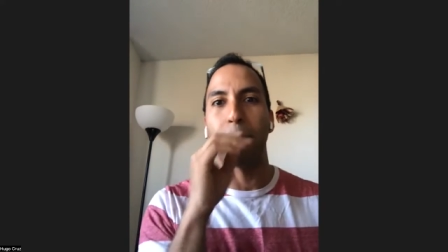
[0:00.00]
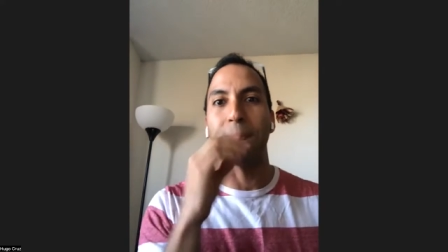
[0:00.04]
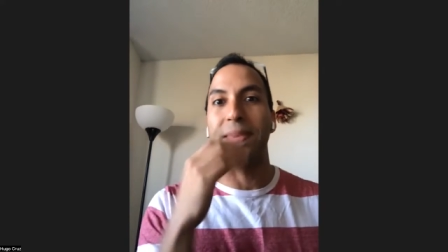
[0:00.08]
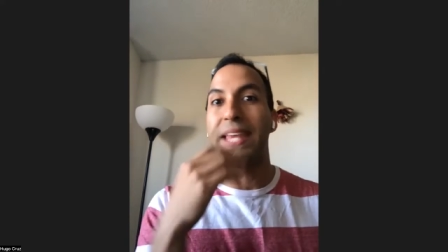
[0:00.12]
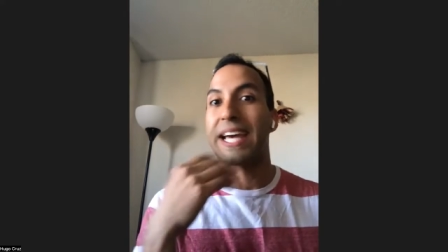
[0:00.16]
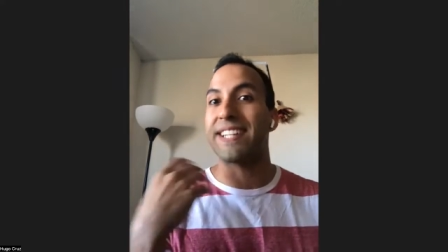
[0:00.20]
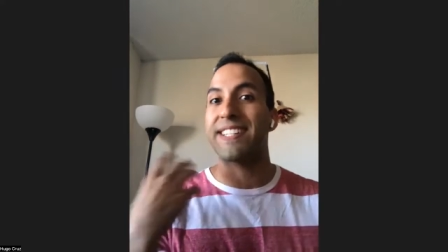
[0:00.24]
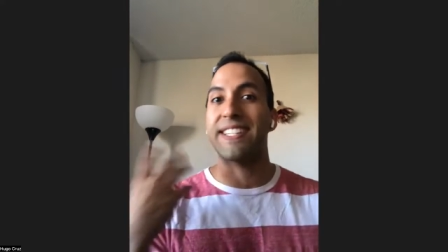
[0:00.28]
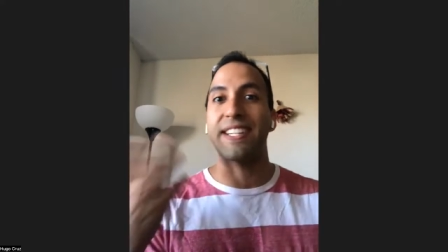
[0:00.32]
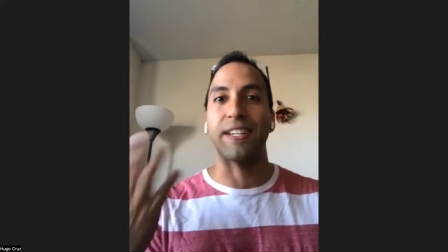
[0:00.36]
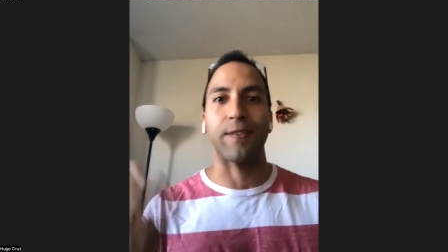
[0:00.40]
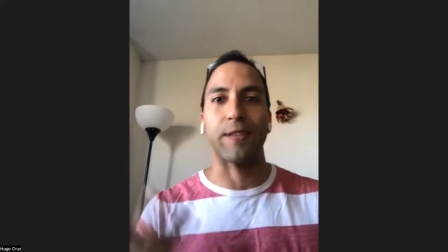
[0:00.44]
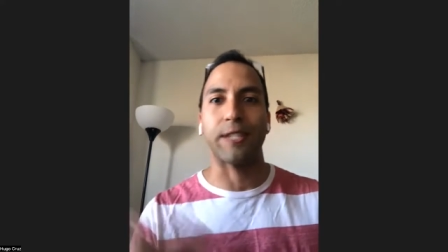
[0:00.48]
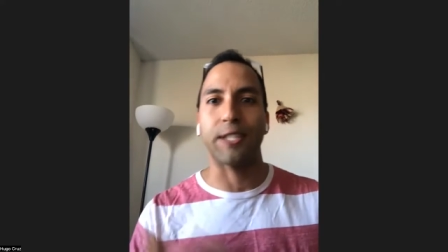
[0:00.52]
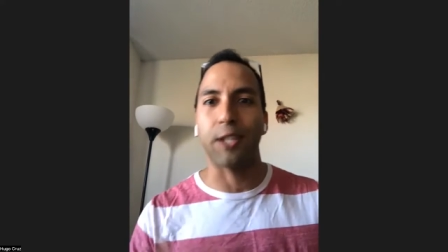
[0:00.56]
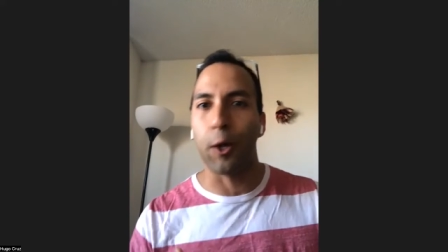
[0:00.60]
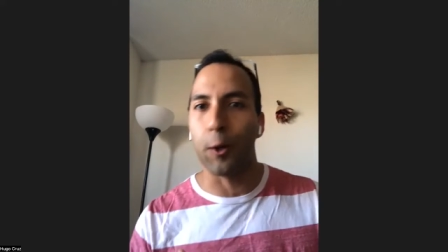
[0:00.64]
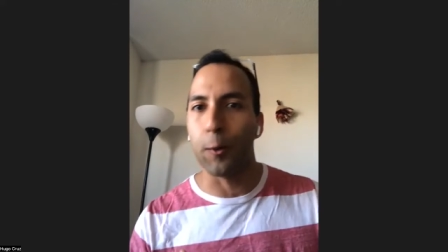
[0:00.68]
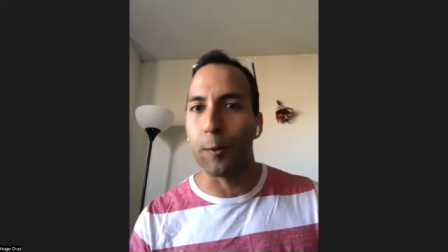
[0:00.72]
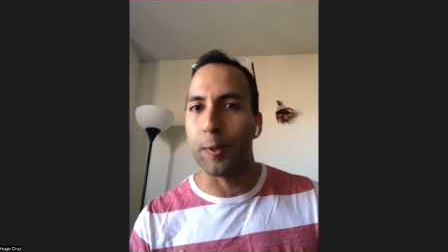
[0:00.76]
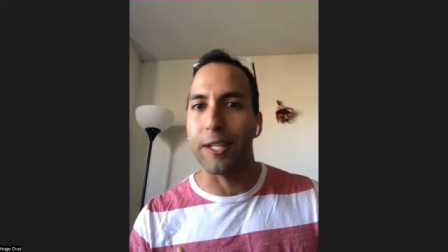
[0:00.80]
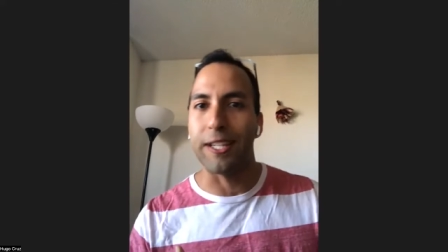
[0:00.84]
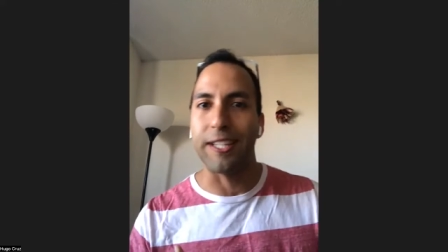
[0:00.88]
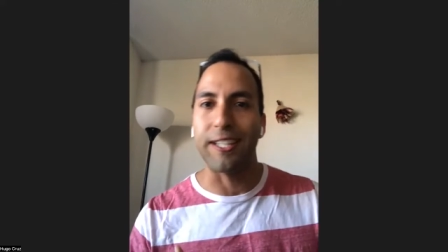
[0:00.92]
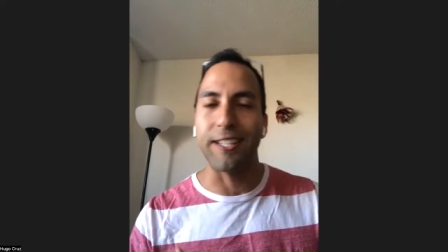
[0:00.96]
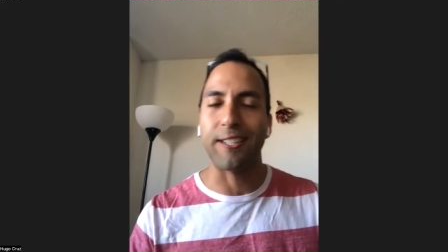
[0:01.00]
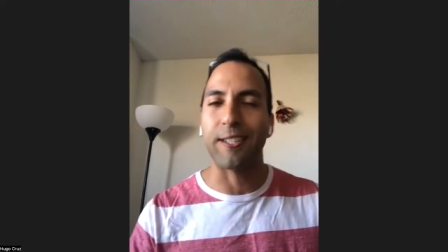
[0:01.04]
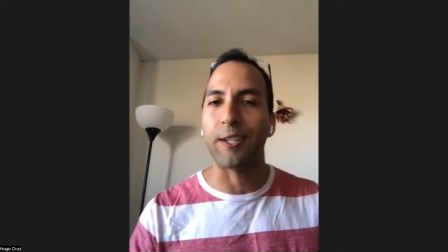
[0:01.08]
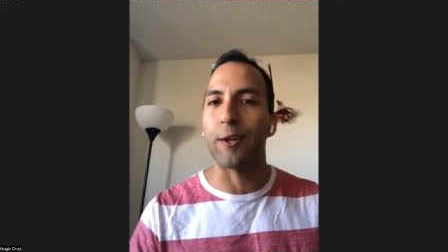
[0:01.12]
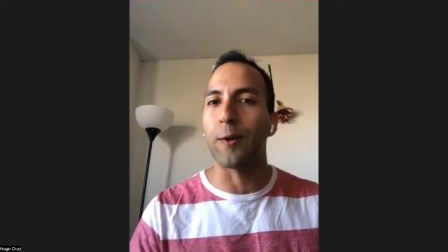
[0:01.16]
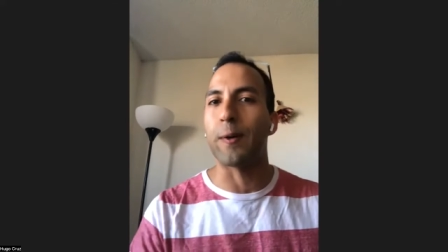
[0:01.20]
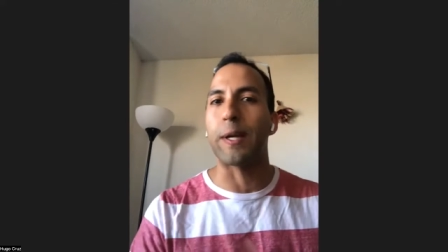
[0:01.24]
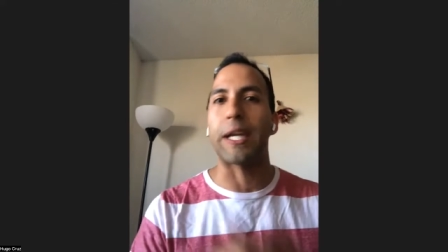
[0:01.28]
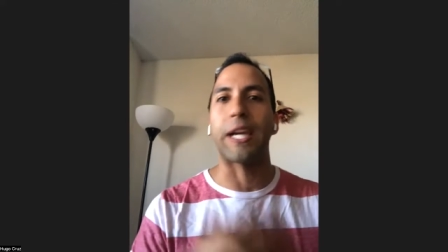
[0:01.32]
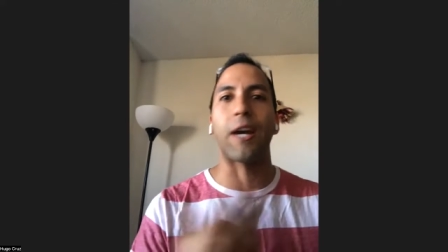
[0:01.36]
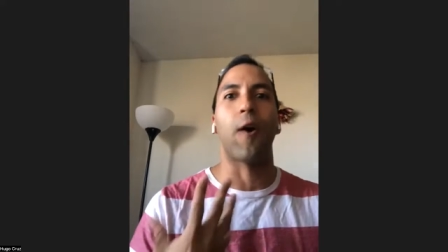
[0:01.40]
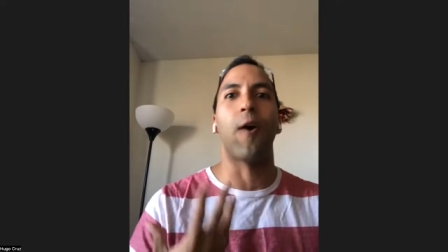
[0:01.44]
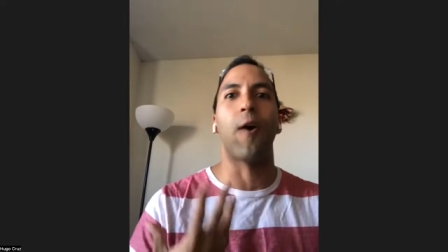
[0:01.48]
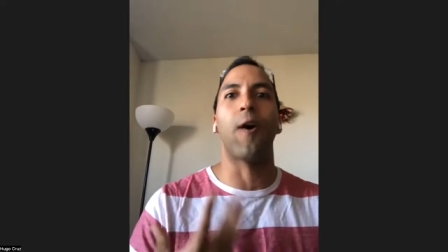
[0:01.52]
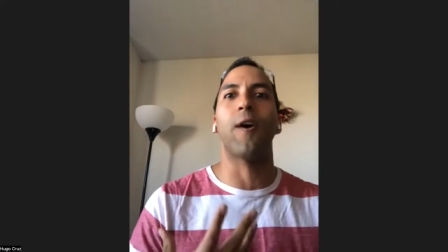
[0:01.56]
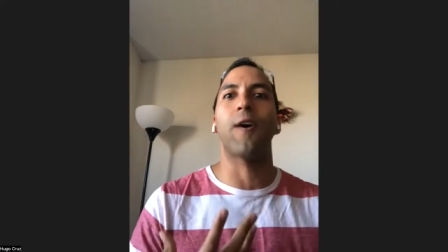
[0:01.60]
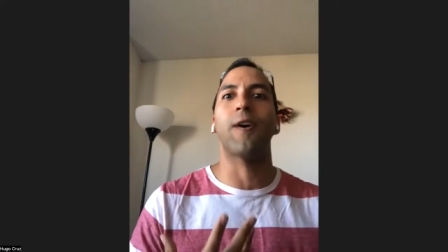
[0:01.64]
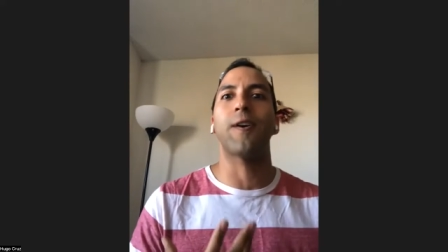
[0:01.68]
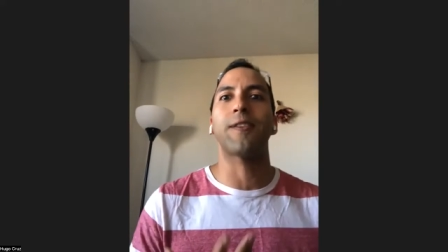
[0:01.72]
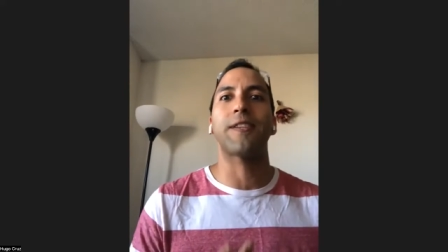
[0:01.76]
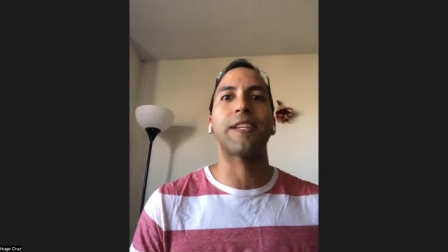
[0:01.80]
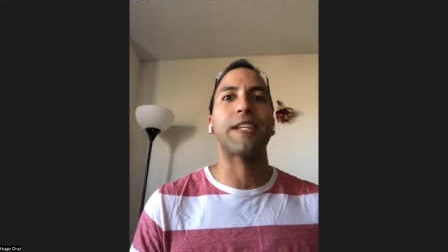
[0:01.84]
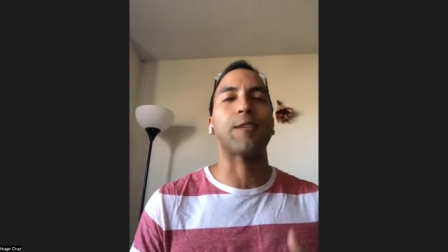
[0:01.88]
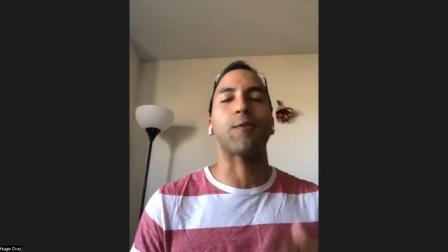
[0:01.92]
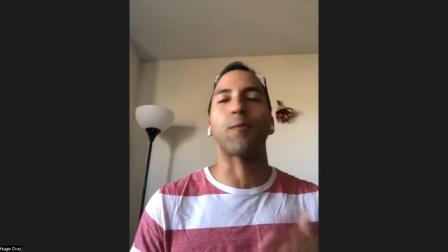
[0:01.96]
that serotonin is going,
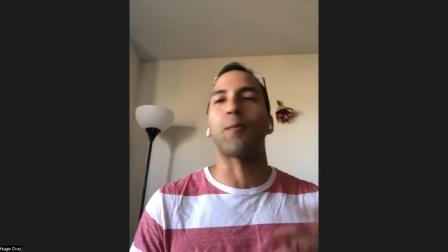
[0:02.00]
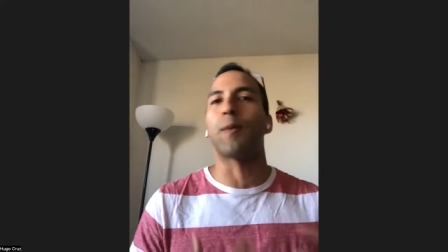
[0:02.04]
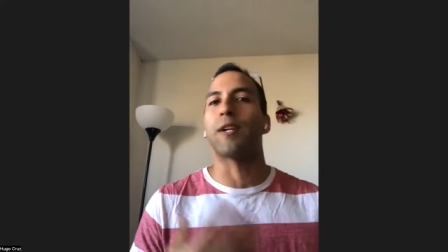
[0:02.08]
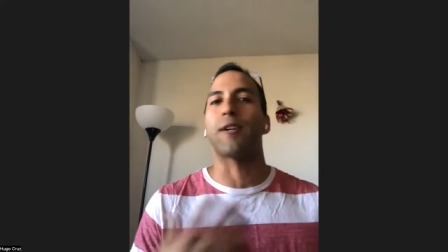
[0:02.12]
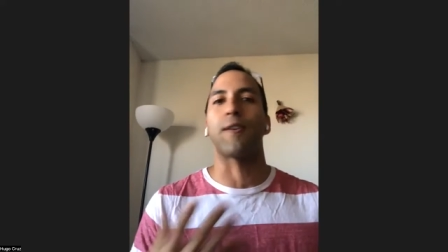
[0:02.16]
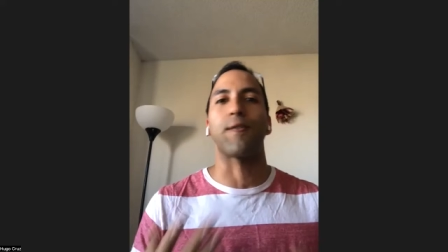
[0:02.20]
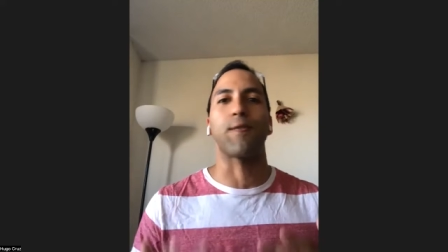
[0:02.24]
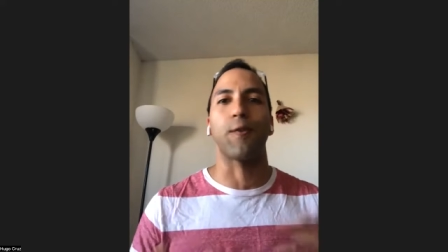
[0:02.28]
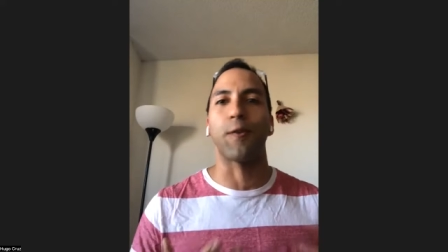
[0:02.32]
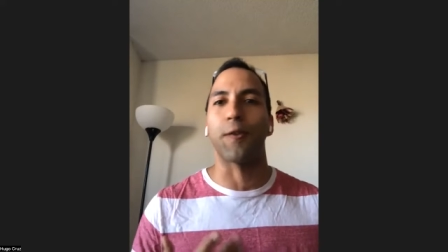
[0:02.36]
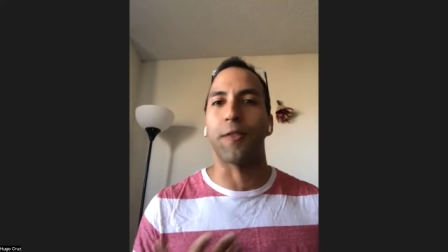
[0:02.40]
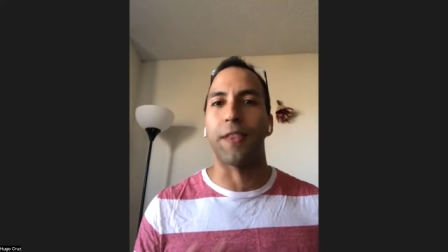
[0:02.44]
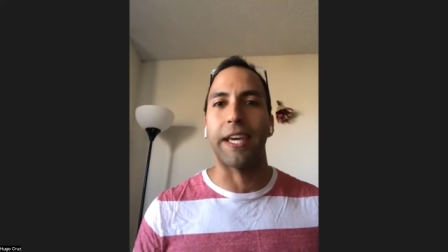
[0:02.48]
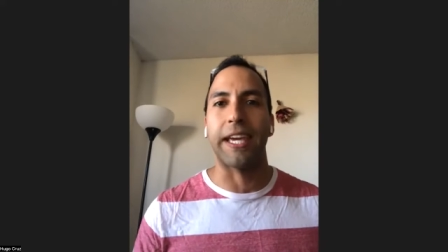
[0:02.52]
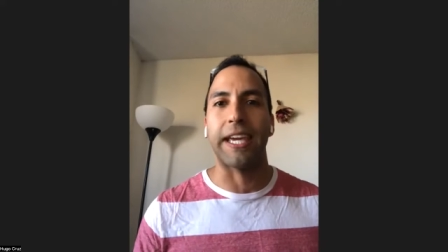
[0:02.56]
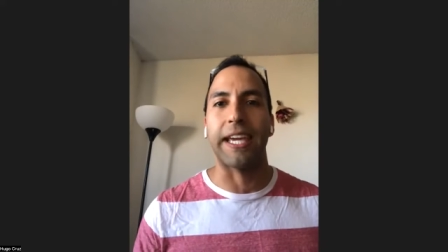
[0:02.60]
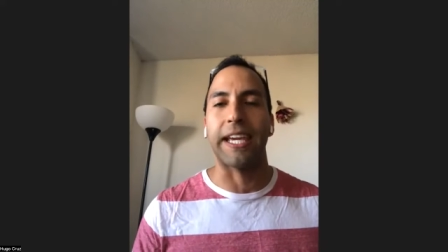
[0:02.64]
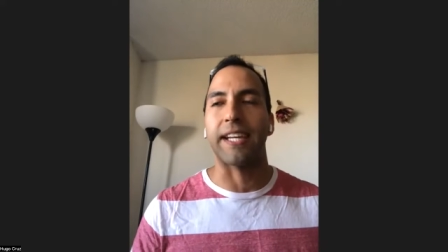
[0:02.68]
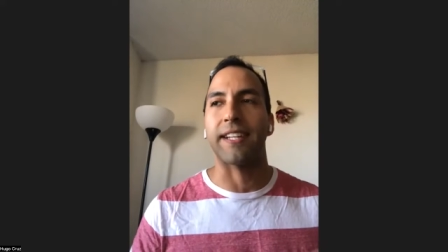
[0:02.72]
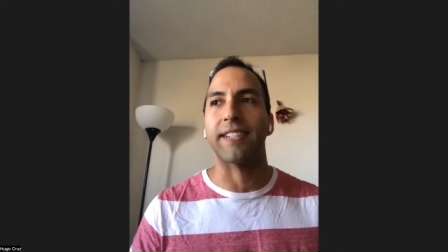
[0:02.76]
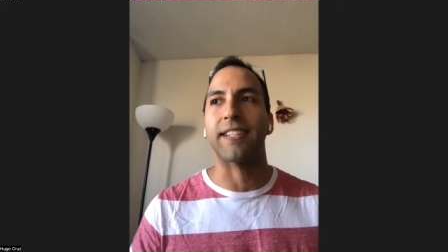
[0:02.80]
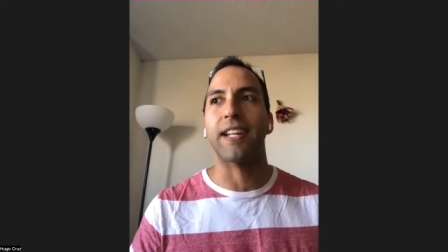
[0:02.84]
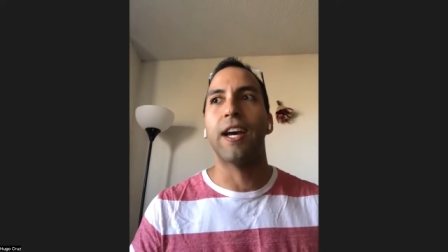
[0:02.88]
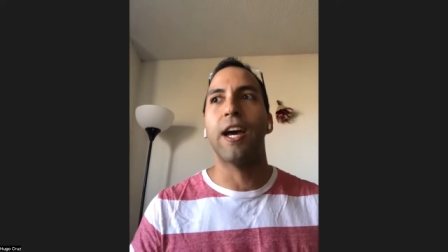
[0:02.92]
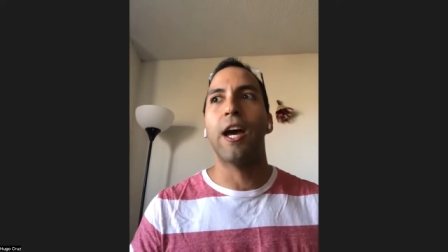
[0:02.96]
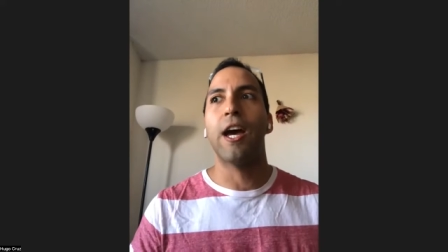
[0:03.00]
all these wonderful things